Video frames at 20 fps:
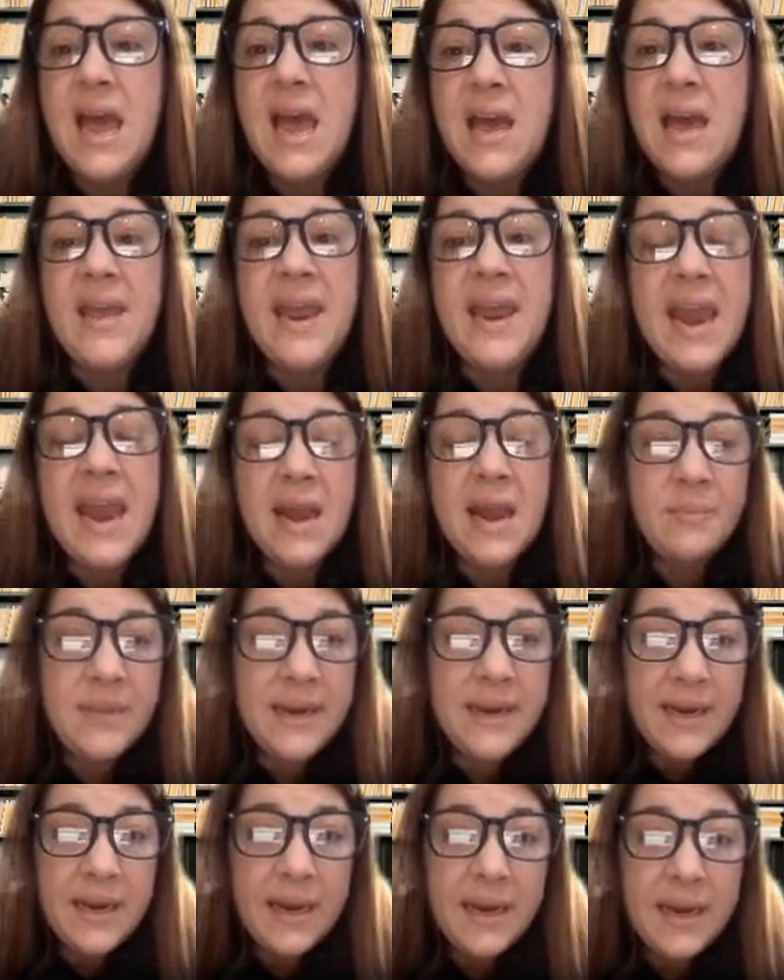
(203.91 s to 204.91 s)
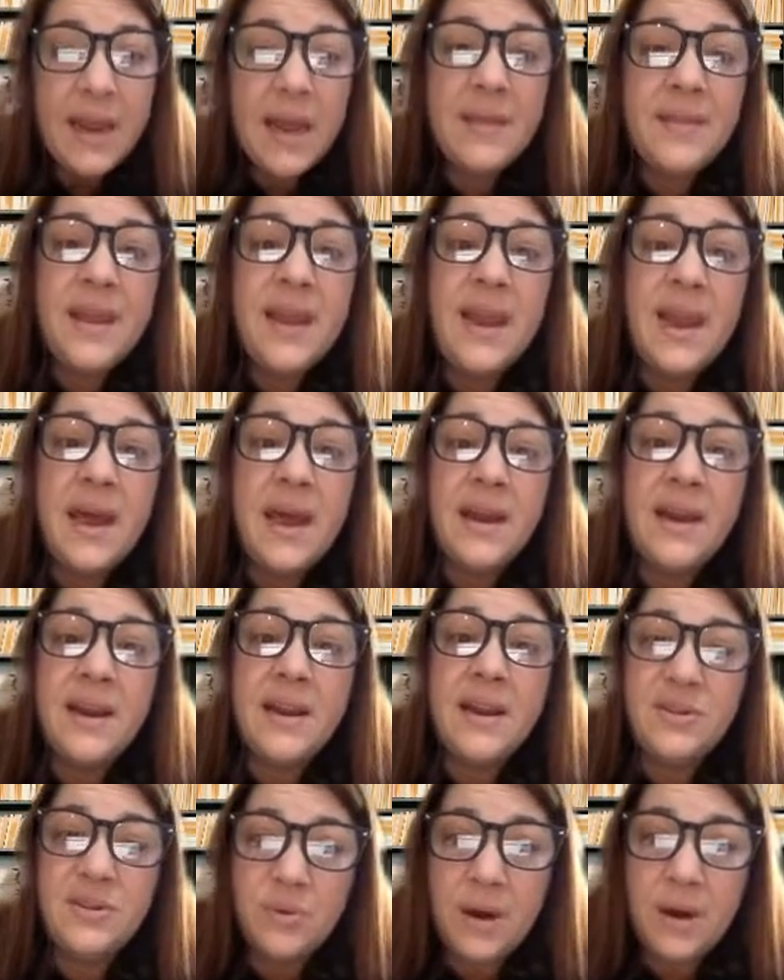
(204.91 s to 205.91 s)
They add meaning and they add
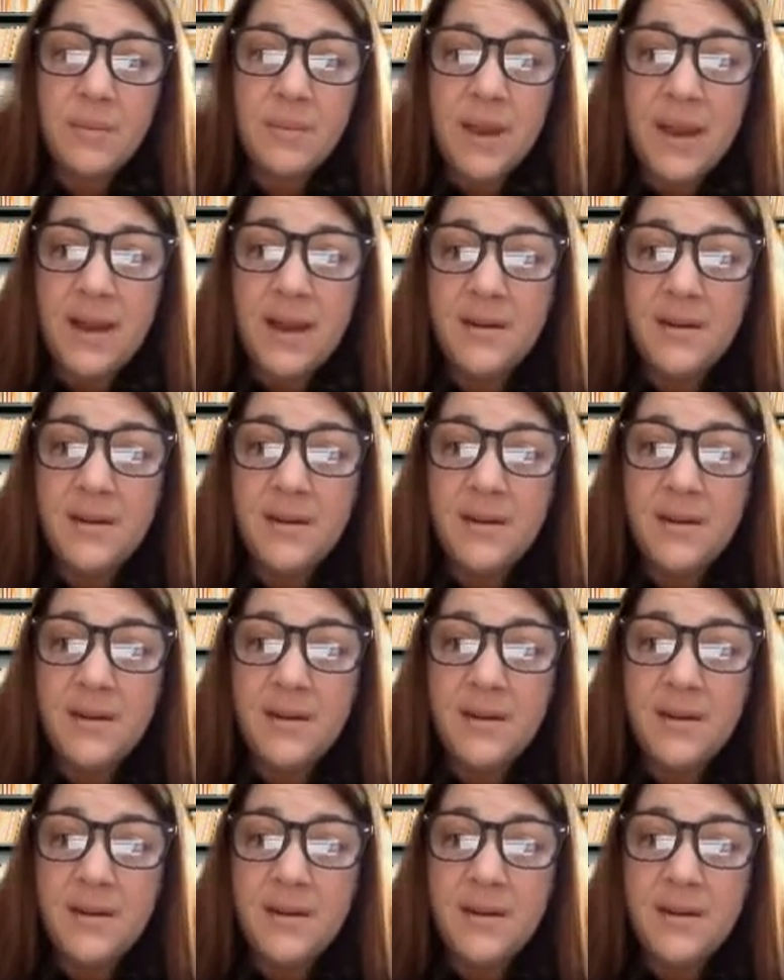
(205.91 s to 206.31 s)
enjoyment.